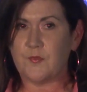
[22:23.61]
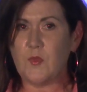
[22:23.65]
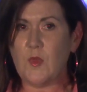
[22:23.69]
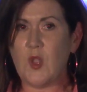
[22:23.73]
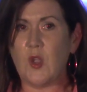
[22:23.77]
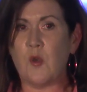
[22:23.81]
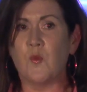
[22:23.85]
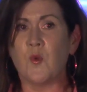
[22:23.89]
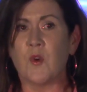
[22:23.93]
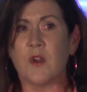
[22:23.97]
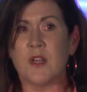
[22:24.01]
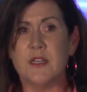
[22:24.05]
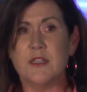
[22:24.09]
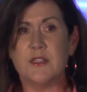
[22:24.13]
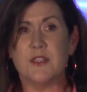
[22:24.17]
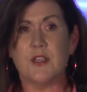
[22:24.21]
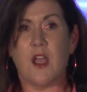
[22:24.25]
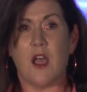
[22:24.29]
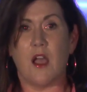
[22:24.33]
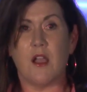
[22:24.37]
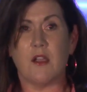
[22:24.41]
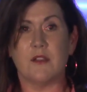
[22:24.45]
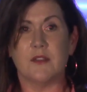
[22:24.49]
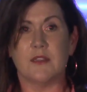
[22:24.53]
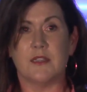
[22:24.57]
We're going to
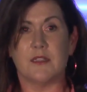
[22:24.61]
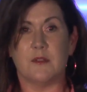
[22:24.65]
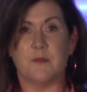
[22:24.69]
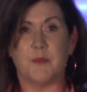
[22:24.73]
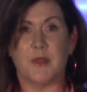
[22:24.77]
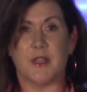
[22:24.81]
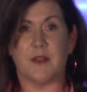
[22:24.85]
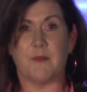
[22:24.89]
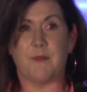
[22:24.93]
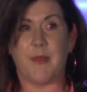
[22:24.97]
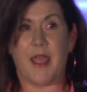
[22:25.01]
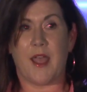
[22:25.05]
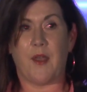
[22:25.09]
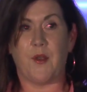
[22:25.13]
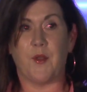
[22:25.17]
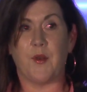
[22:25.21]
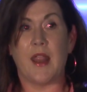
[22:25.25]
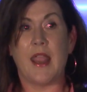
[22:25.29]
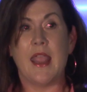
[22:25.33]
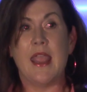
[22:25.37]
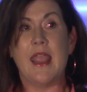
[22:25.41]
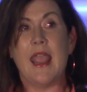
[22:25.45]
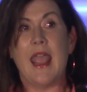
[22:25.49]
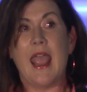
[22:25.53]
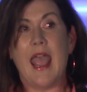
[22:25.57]
talk a little bit about
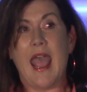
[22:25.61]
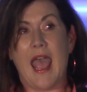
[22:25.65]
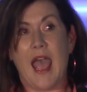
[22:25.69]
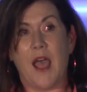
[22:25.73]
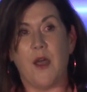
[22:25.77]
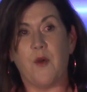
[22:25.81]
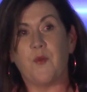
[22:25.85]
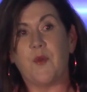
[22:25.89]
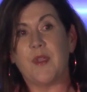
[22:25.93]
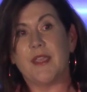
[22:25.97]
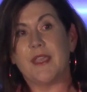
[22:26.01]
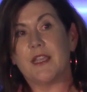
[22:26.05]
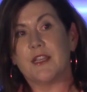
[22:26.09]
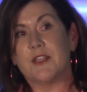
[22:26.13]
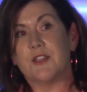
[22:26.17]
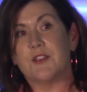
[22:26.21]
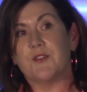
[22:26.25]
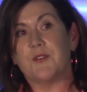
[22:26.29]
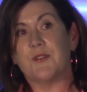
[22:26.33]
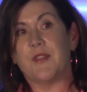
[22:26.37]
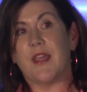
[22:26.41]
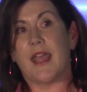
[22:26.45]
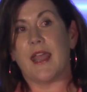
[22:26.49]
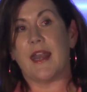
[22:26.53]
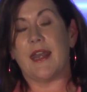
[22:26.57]
how we can
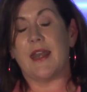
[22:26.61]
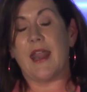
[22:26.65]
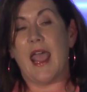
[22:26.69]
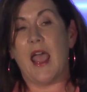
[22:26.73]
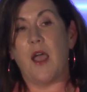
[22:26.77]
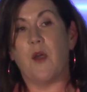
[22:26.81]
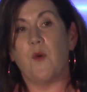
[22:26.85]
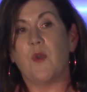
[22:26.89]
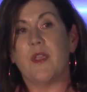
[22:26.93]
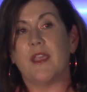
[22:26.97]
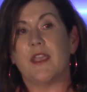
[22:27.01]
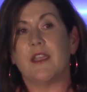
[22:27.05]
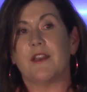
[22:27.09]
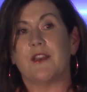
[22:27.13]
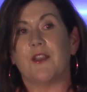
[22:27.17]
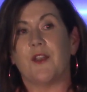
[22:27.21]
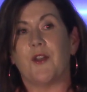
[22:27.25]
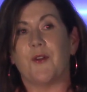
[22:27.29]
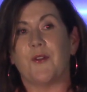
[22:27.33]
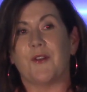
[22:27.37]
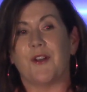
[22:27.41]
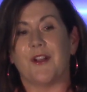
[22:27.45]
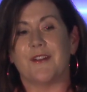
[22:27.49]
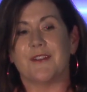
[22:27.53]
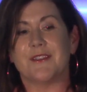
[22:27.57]
do that and how we can
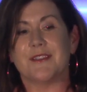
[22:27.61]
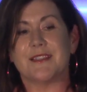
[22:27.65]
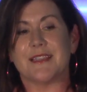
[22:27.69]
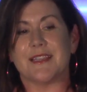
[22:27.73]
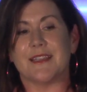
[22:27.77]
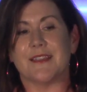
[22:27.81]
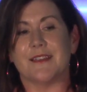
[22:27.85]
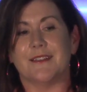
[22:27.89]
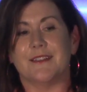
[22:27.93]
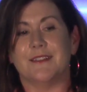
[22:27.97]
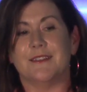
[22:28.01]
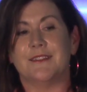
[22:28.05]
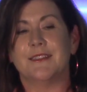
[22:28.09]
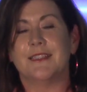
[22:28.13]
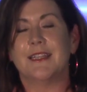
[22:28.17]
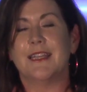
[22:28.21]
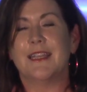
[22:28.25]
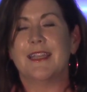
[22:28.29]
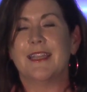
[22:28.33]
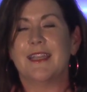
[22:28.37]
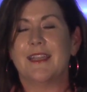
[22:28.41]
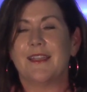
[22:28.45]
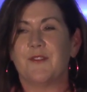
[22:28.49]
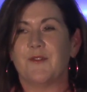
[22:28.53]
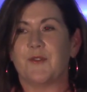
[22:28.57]
hone our skill
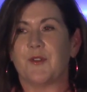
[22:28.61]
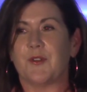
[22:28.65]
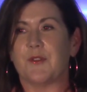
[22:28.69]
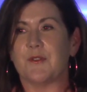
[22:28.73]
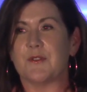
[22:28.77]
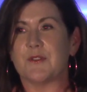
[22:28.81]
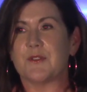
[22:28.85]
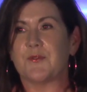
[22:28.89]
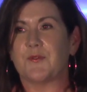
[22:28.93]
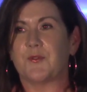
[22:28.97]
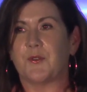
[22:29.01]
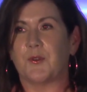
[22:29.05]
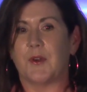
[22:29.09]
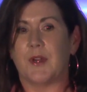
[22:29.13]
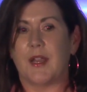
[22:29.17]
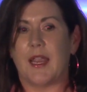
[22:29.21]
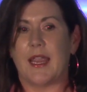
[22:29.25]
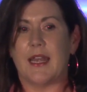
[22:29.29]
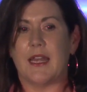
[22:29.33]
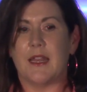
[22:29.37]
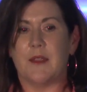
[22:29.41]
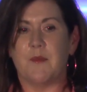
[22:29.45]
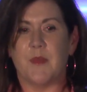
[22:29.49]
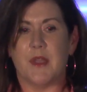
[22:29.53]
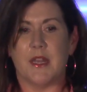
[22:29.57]
for those
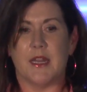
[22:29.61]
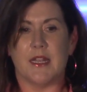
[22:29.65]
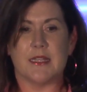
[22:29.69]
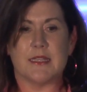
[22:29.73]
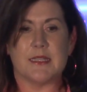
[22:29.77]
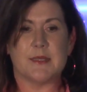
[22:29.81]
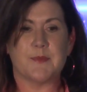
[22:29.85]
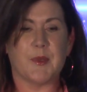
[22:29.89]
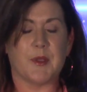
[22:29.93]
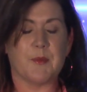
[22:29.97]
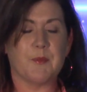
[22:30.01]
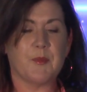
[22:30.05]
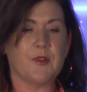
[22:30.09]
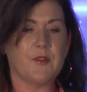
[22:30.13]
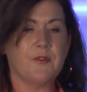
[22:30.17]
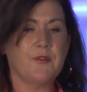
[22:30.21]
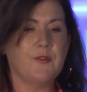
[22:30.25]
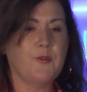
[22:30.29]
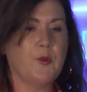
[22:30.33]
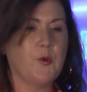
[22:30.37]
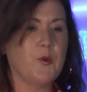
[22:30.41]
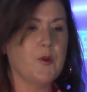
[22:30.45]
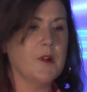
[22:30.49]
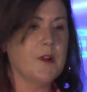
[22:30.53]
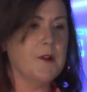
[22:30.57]
480 minutes. But
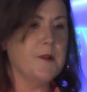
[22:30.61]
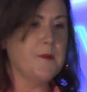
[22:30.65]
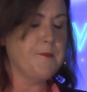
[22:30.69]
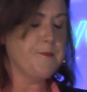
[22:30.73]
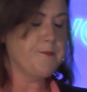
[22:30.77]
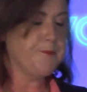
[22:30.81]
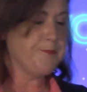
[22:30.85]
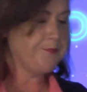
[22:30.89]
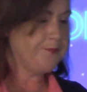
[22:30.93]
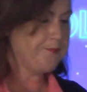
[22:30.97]
before